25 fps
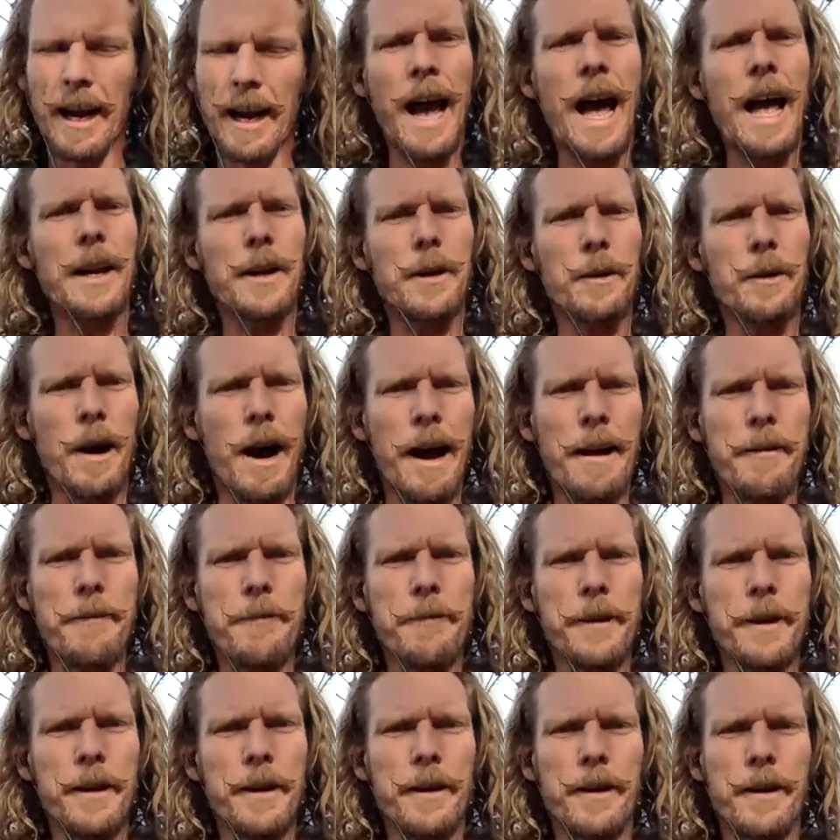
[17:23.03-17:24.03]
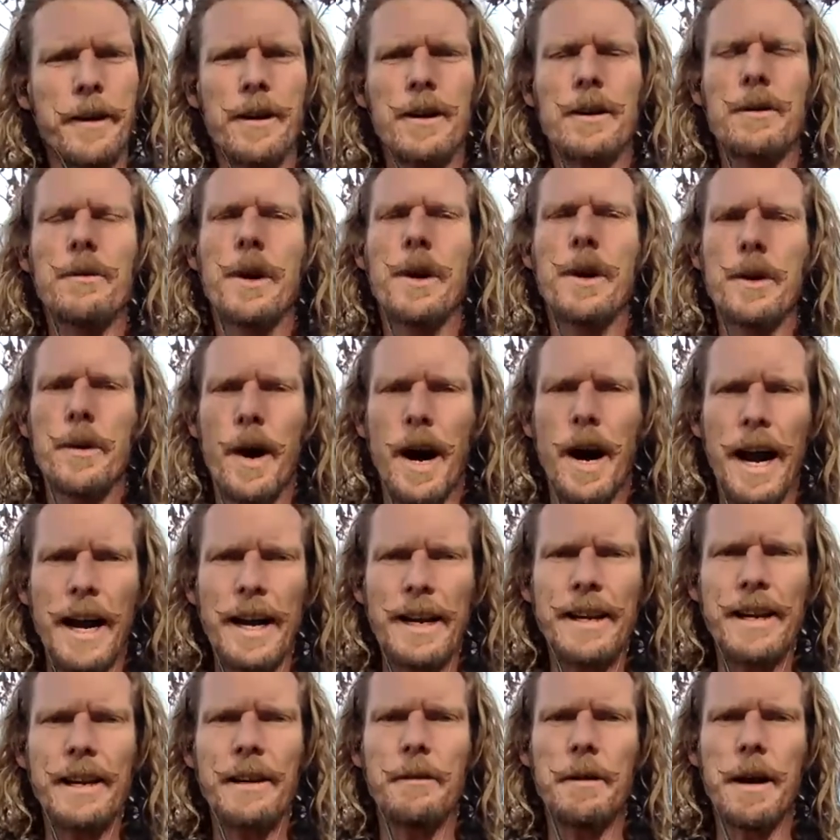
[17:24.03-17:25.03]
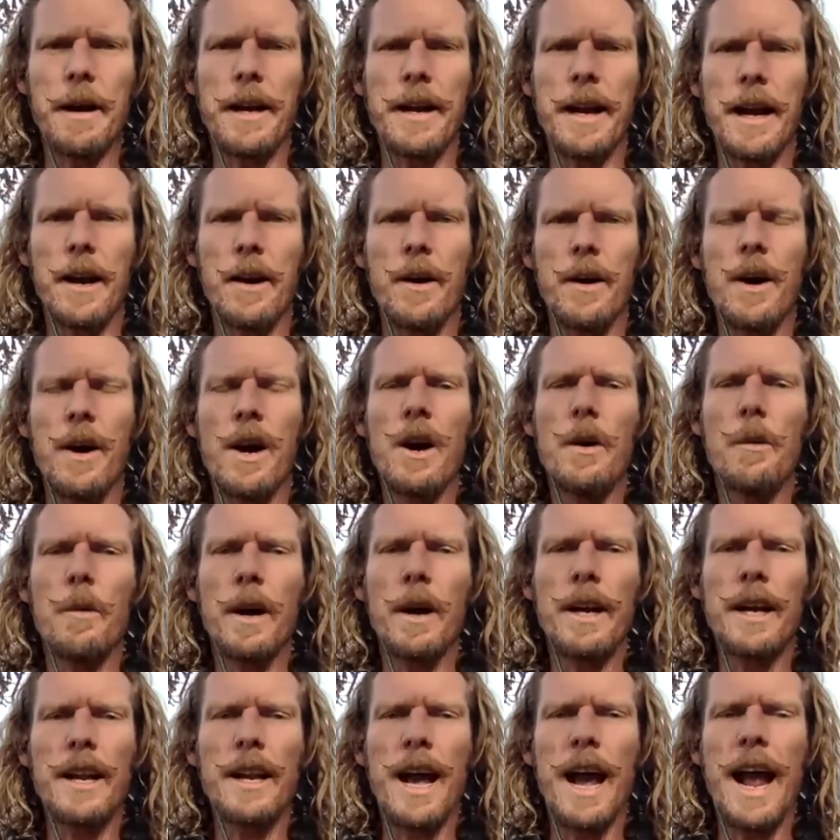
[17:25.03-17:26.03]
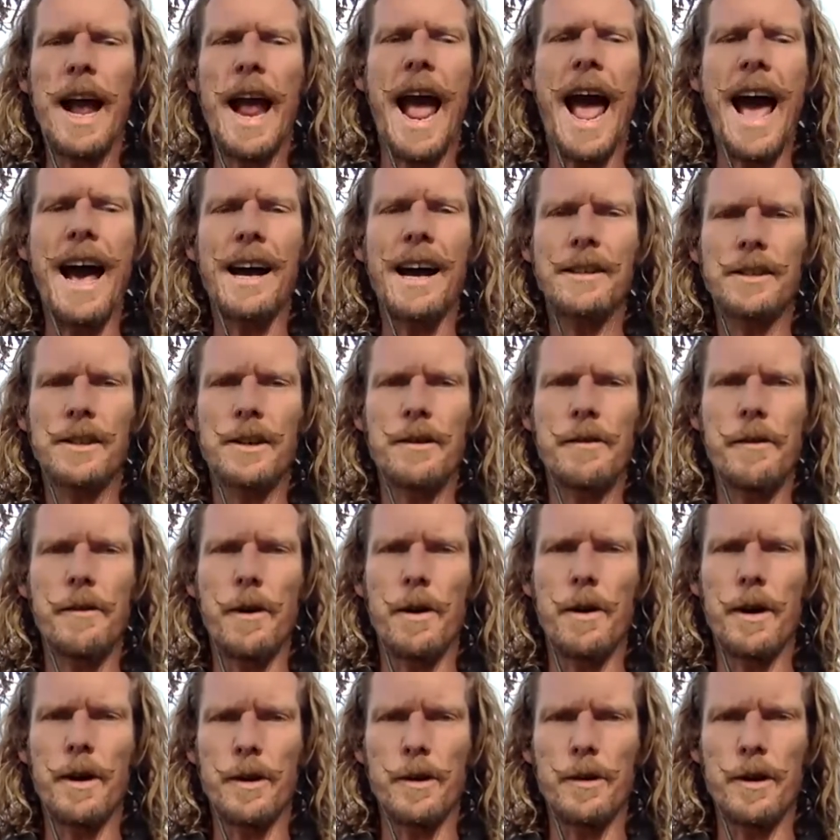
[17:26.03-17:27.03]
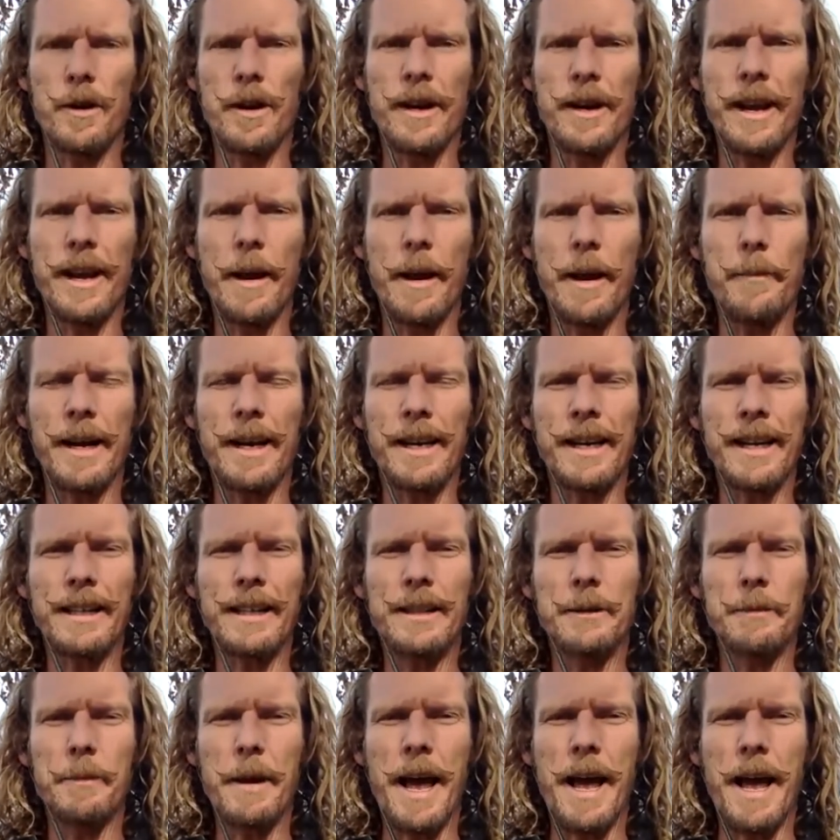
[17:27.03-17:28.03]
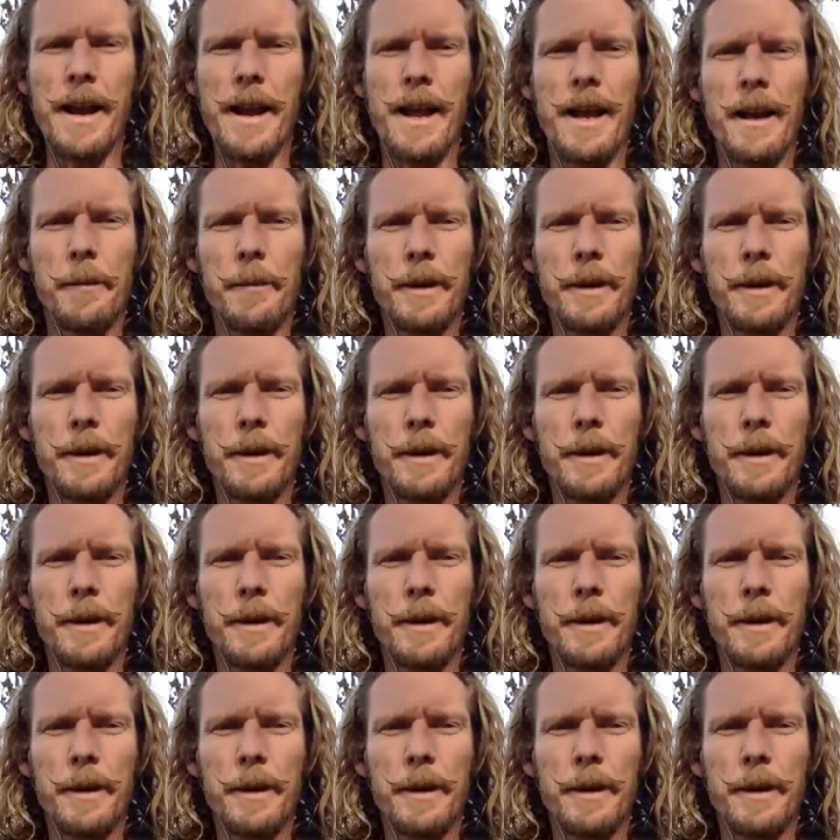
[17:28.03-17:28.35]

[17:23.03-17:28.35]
How do I feel? What do I need right now? What can I ask for in order to get my needs met?